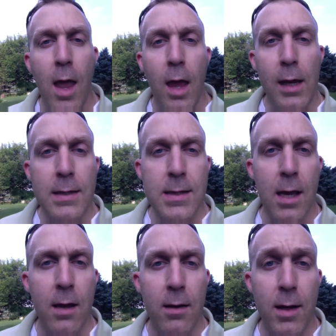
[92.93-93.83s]
And he
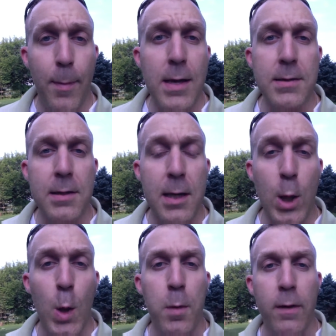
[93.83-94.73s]
said he basically
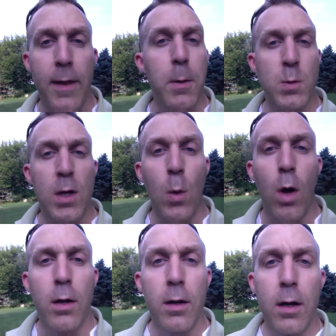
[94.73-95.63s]
determined that was what he
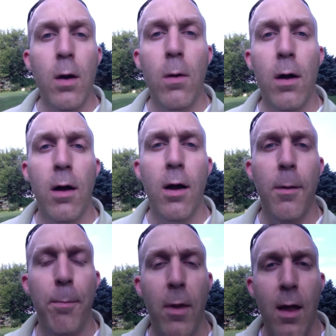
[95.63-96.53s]
wanted to do.
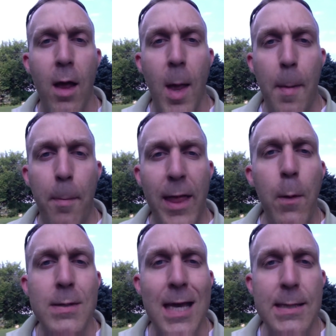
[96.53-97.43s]
But that
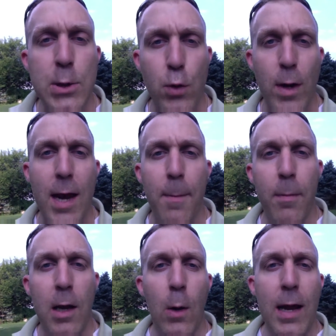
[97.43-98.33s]
was his dream.
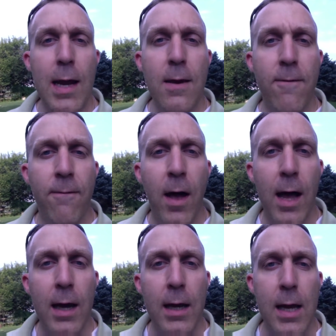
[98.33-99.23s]
He
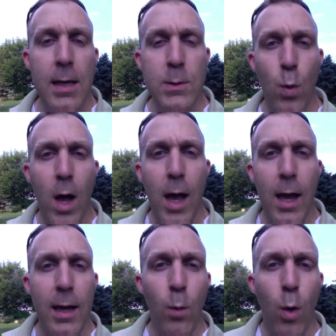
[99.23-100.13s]
defined his why,
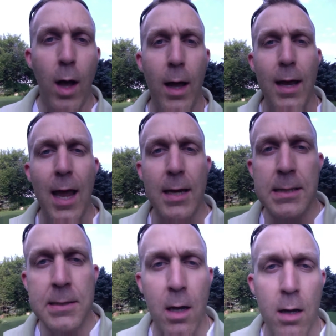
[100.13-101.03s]
and why he had a
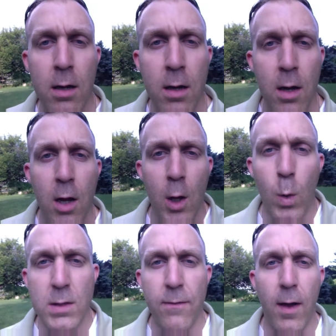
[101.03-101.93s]
son who
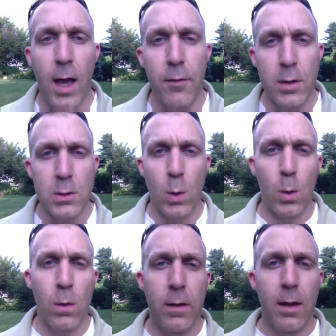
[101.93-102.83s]
was 5 years
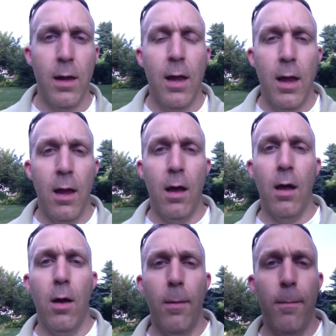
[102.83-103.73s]
old.
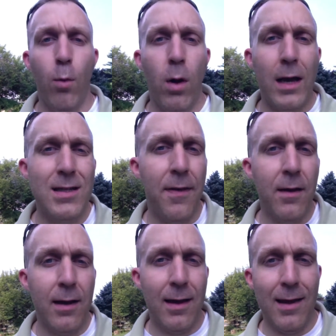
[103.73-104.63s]
Actually, I
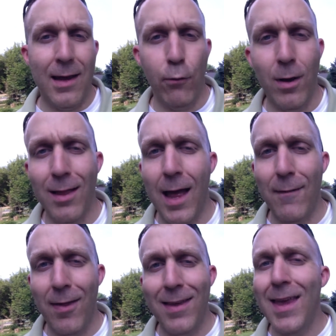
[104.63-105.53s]
think in real life,
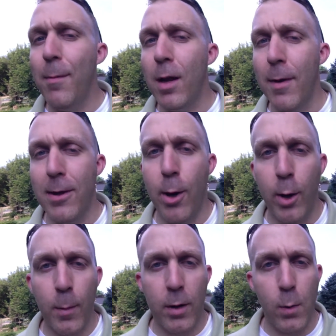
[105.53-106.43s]
I think he might have been
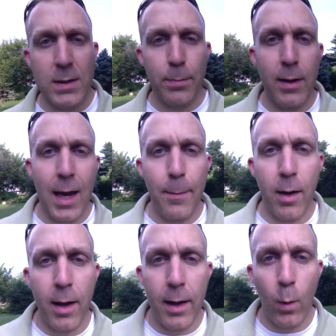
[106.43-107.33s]
younger, but he was played
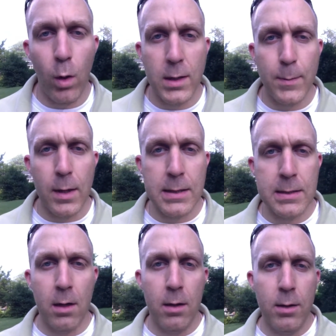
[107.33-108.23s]
by Will Smith's
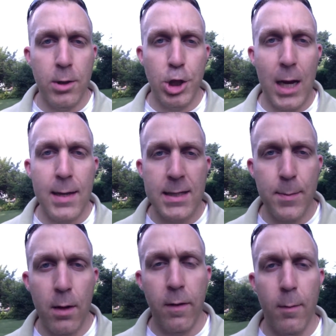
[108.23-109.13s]
son, Jaden
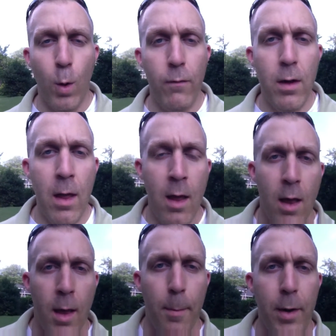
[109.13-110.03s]
Smith, in the movie.
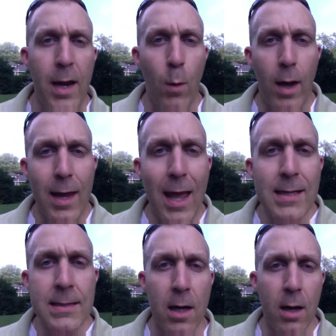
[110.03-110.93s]
But anyway, he had a
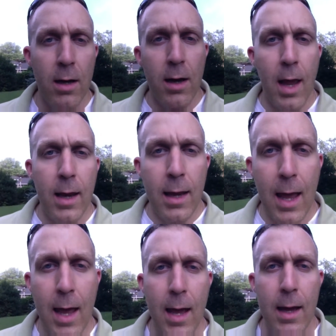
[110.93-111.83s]
son, and he
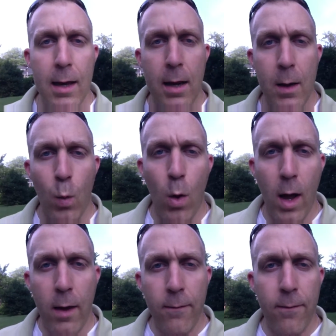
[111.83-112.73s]
had a
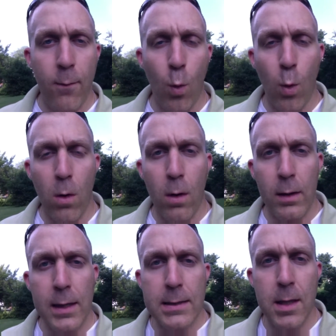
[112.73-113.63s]
wife, or at
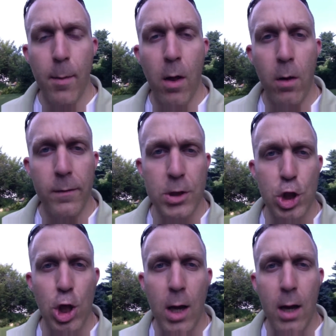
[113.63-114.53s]
least the mother of his
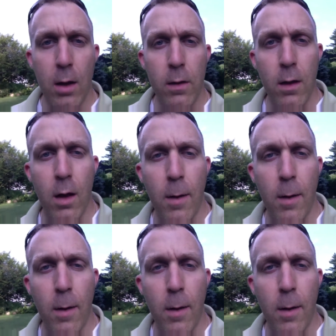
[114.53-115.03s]
child.